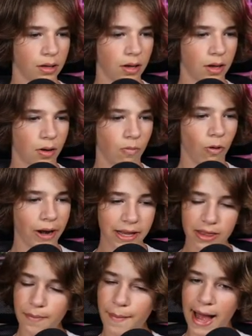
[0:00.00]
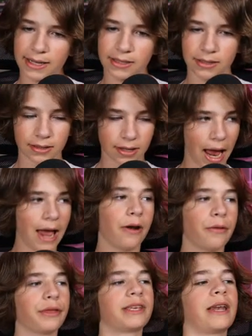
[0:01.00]
We're in the match. I
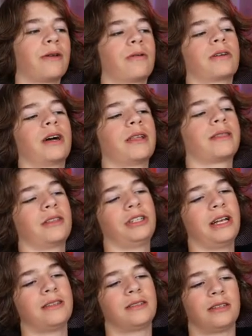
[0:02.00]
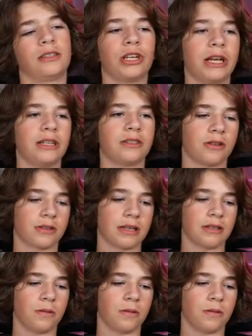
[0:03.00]
don't think anyone got the chance to change their skin to an